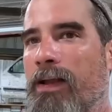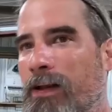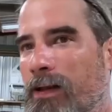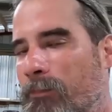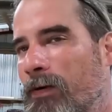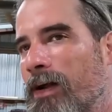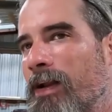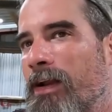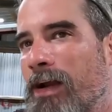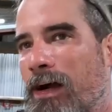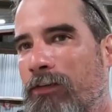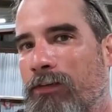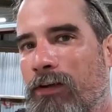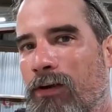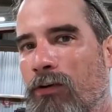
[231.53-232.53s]
anybody out
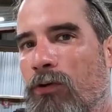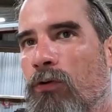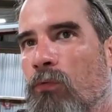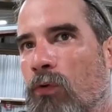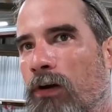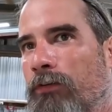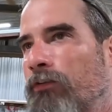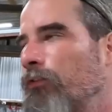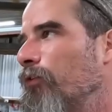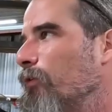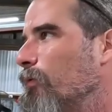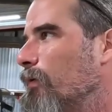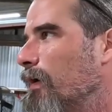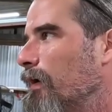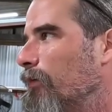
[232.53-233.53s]
there who wants
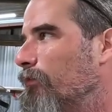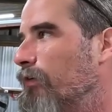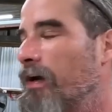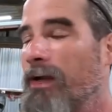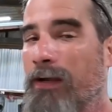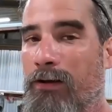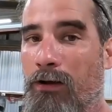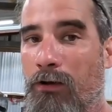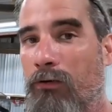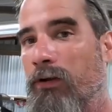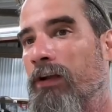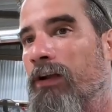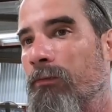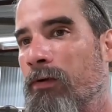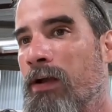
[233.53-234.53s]
to try and get a hold of
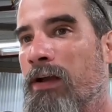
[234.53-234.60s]
him,